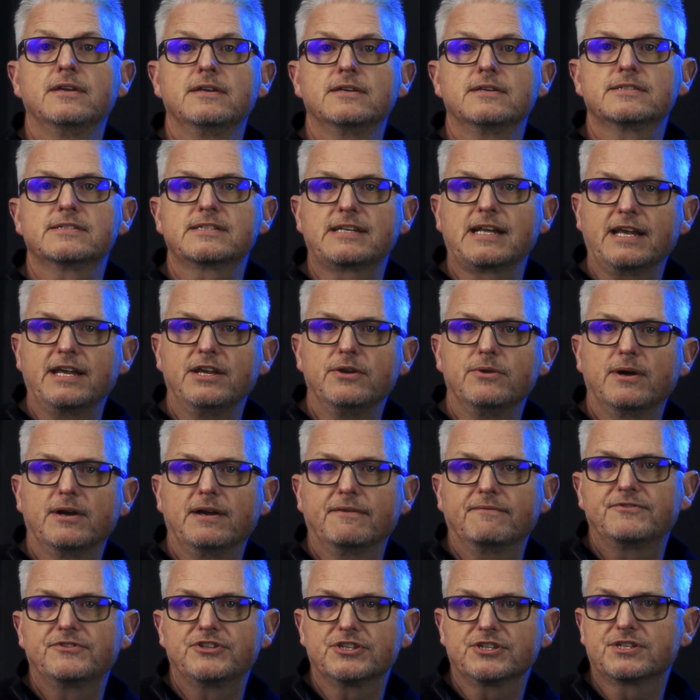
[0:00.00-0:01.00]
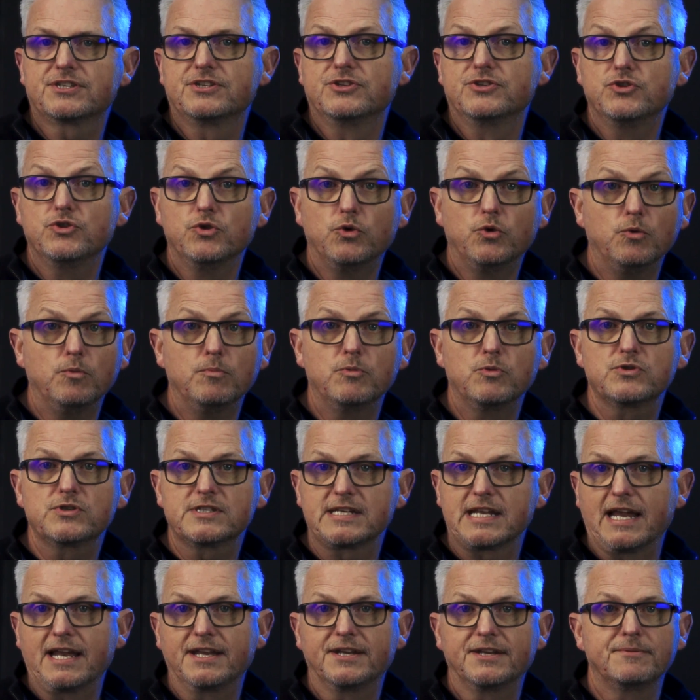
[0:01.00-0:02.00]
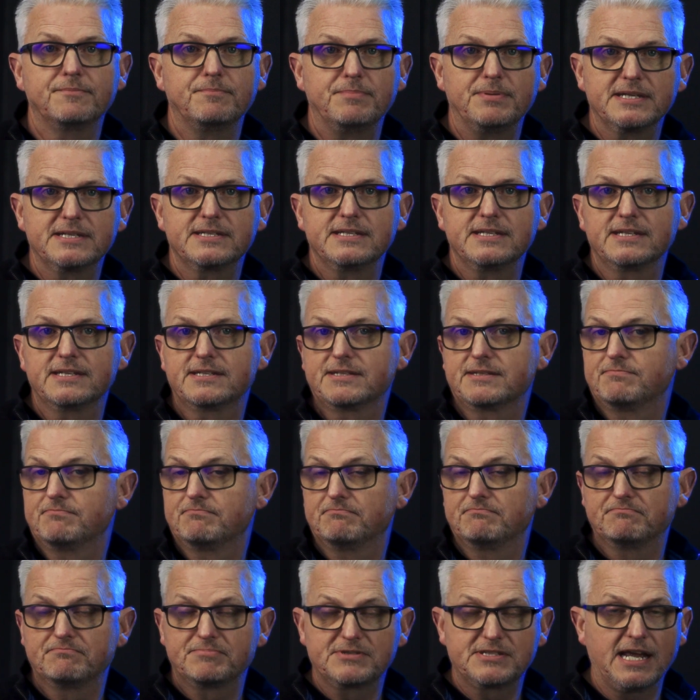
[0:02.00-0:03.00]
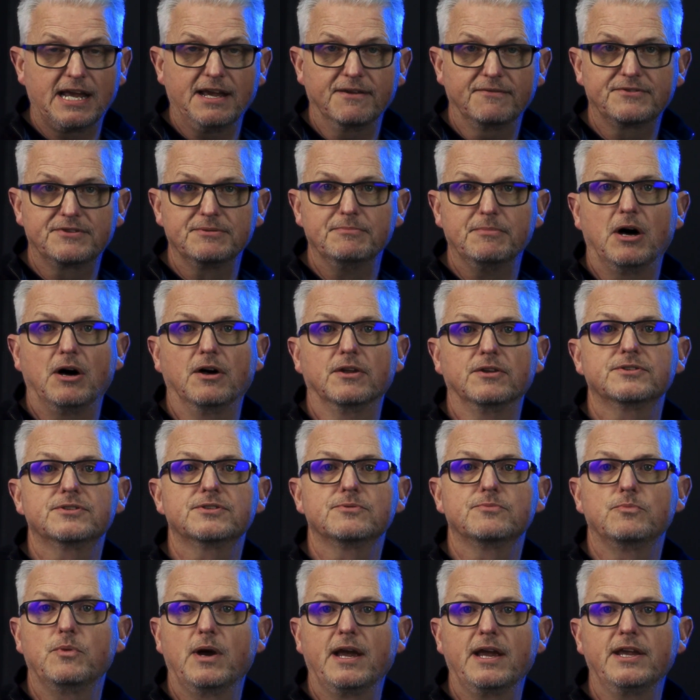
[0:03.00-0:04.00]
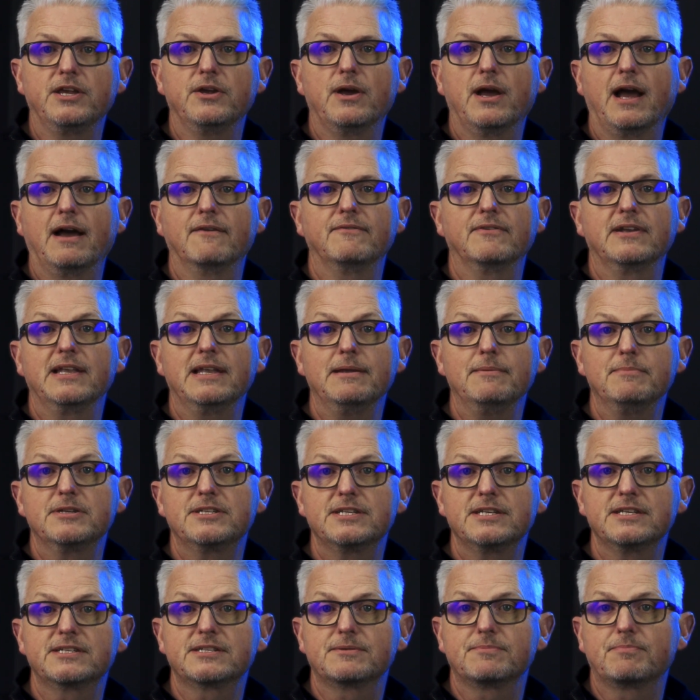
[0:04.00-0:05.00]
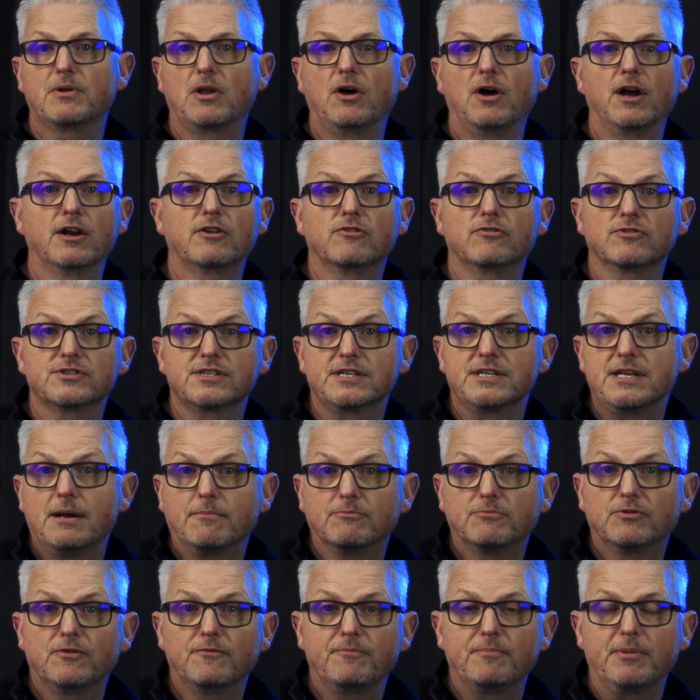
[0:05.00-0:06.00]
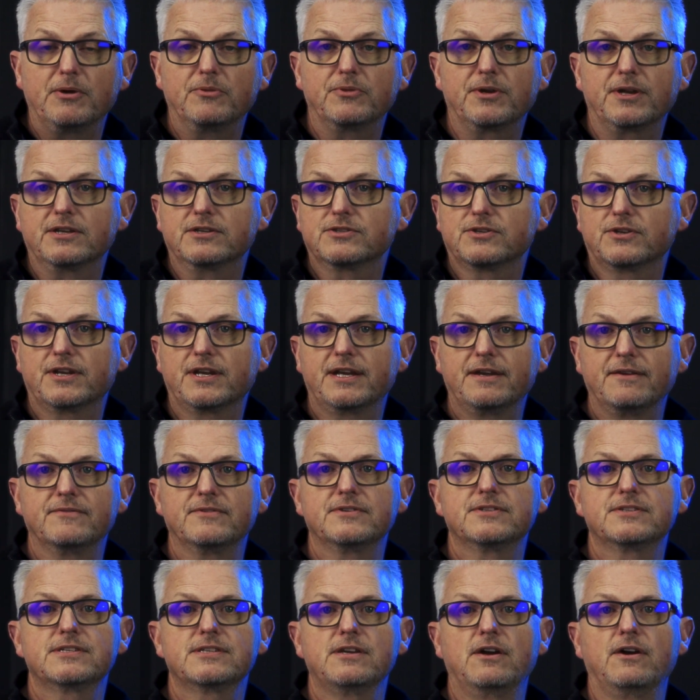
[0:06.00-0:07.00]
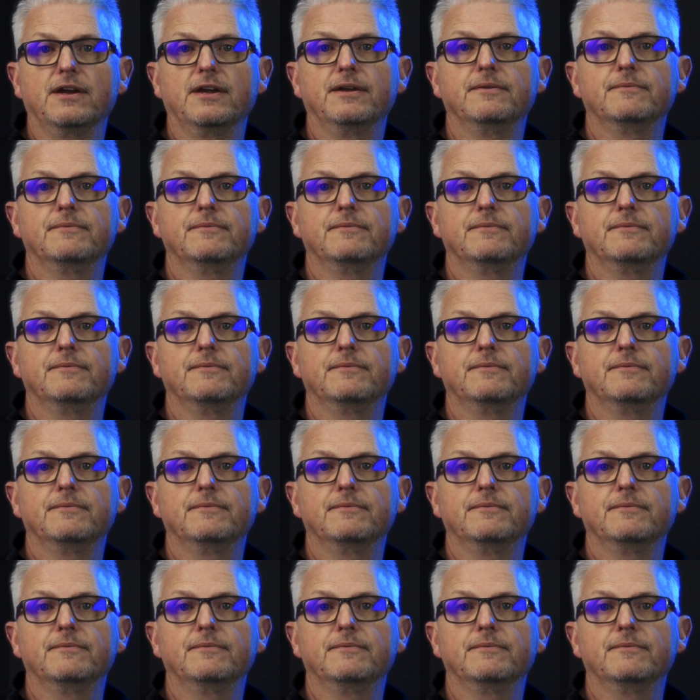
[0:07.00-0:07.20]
Say you have just a normal standard business set of demands where you have a limited supply across a number of buildings on a given site.